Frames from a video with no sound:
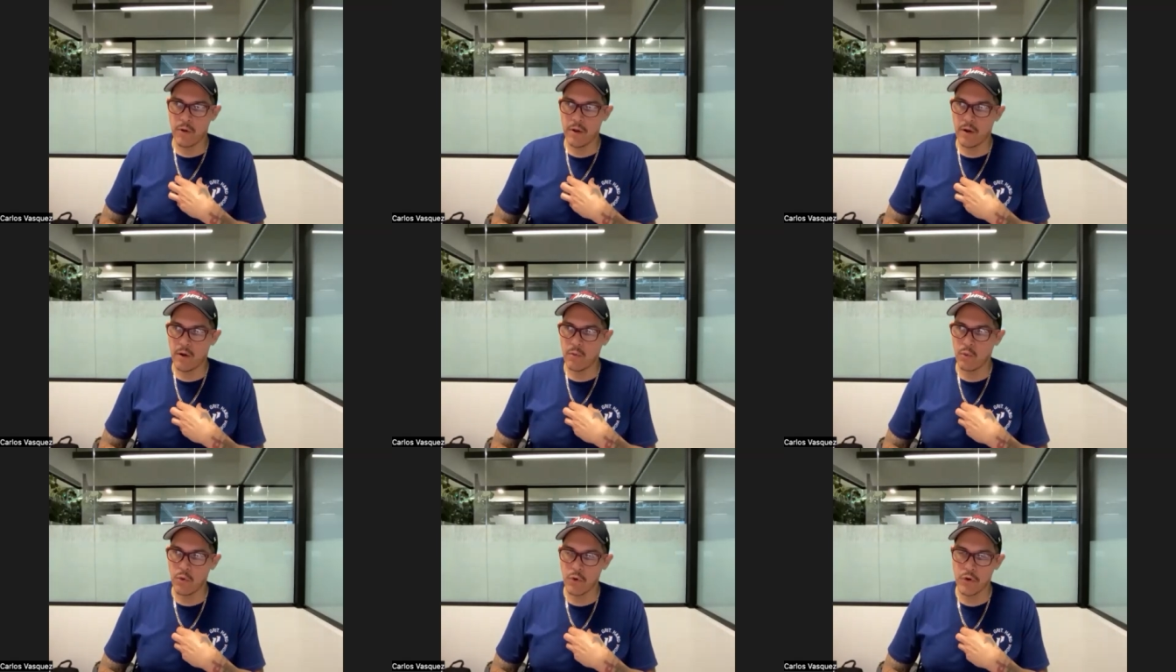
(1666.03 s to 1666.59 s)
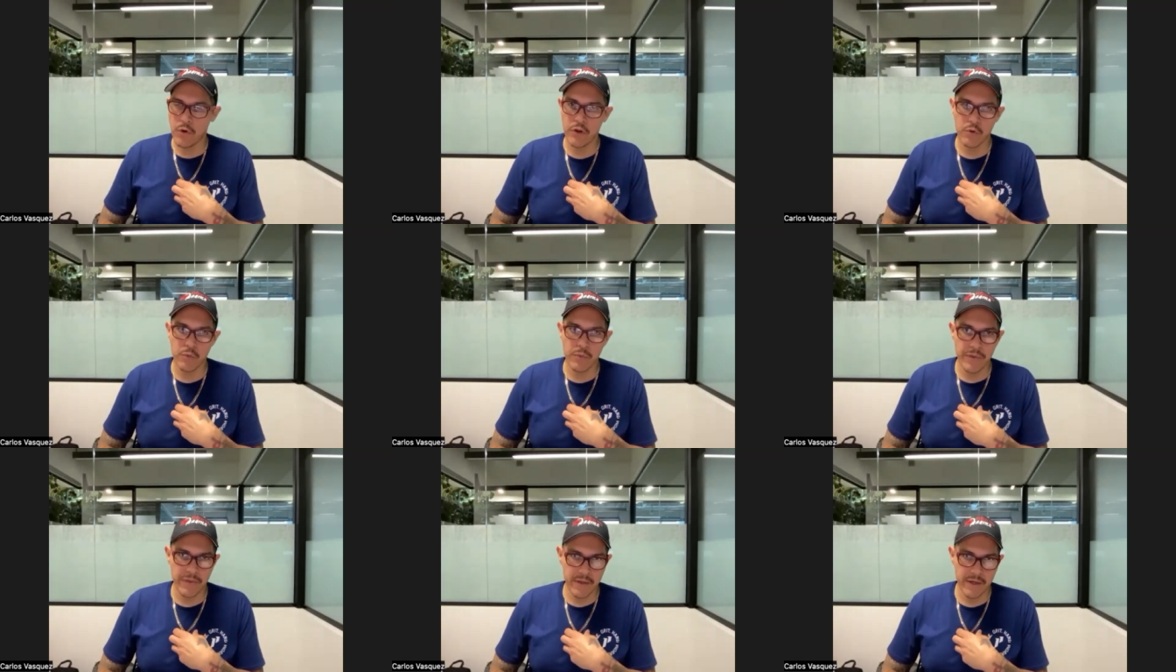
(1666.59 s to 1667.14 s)
a warrior
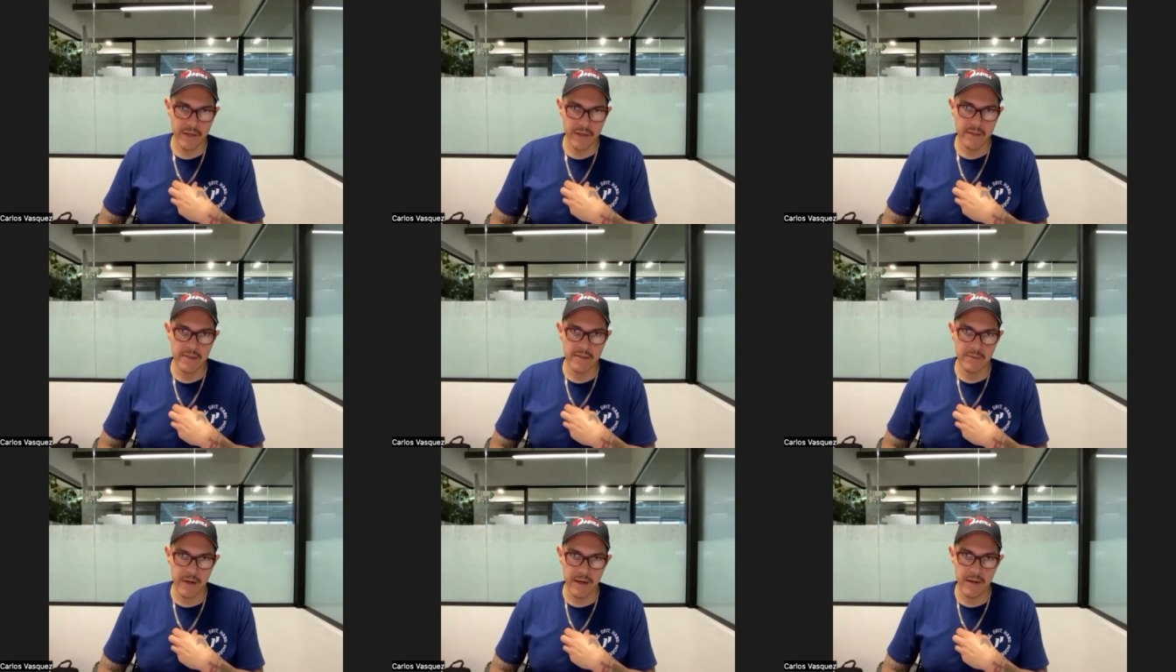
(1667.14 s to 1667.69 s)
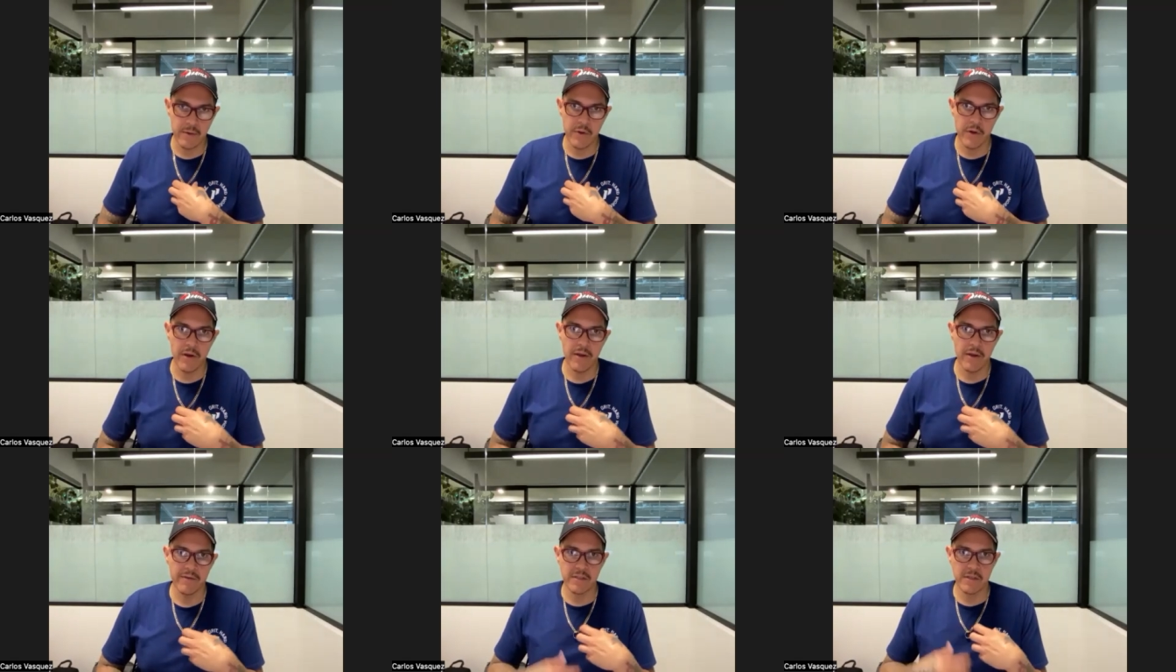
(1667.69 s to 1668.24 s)
within us right we
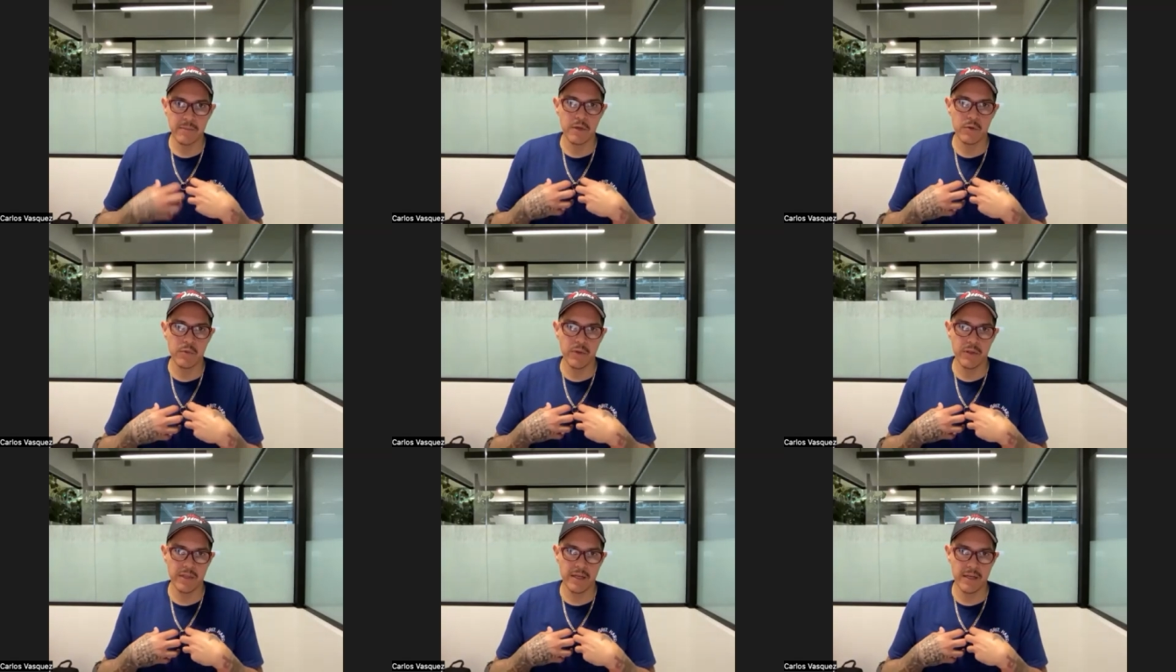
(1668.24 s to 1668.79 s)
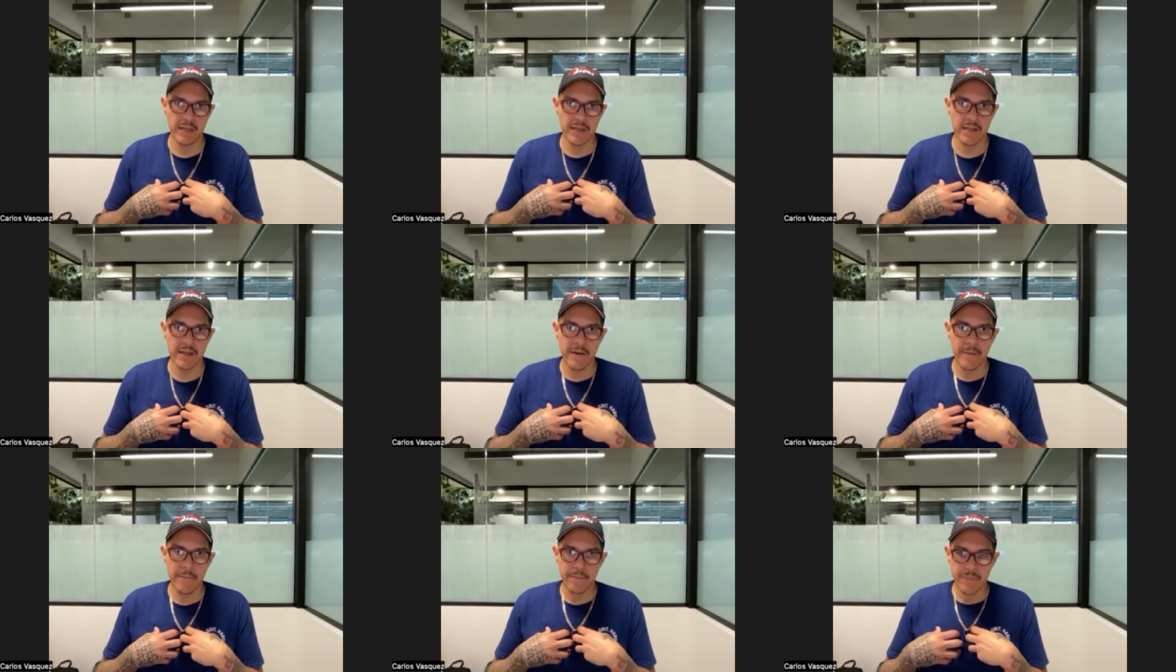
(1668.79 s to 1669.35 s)
all have something mm-hmm. within us
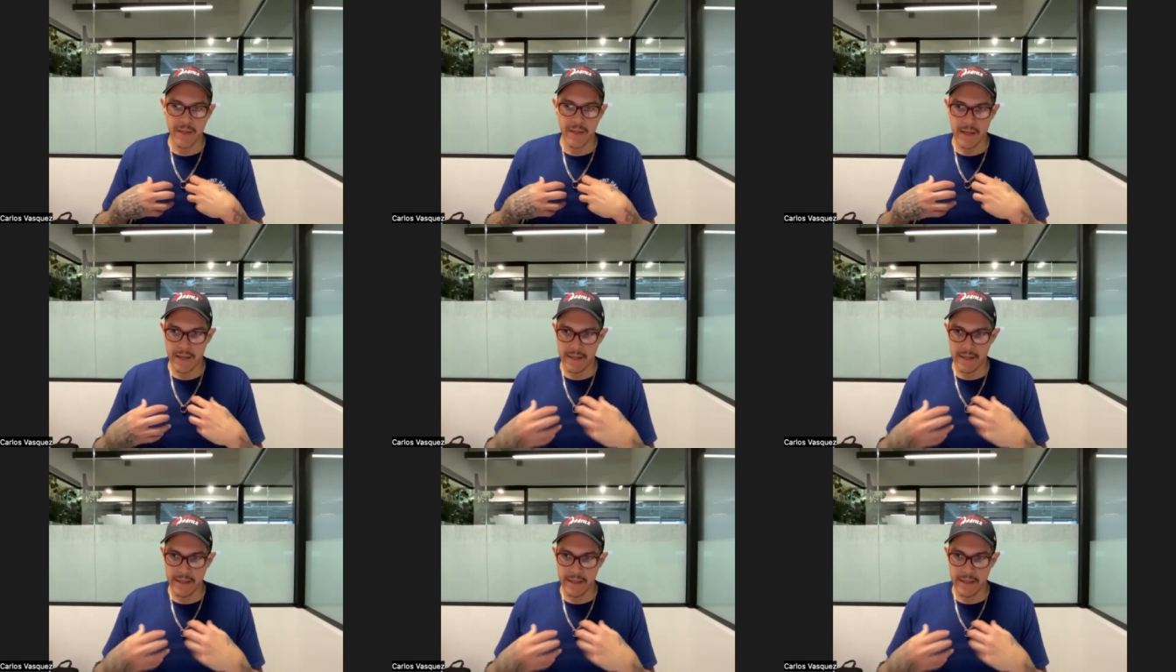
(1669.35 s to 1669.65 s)
mm-hmm.